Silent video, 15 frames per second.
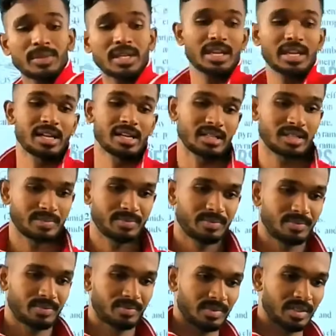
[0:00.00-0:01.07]
else.
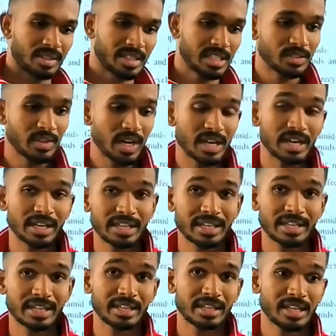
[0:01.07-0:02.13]
This is what?
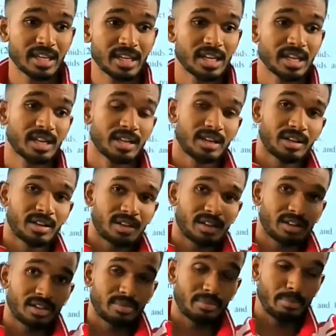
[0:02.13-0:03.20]

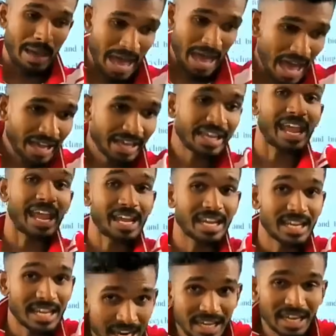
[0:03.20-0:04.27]
Bag
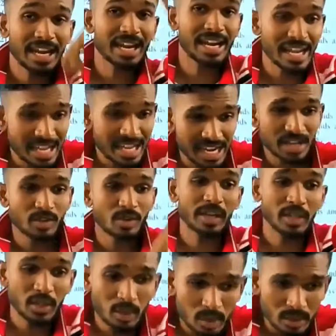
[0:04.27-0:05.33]
again and again you are
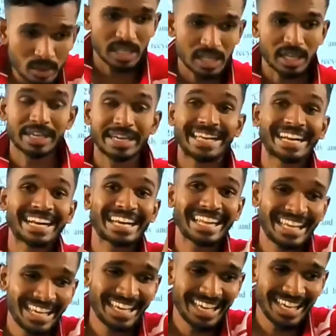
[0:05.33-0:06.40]
using.
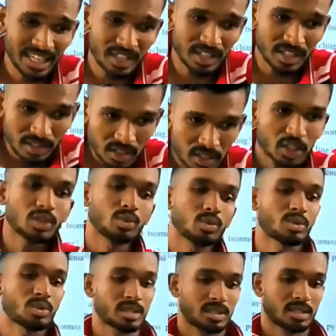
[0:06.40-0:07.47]

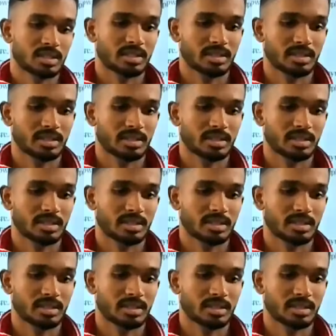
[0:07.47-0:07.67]
Reuse.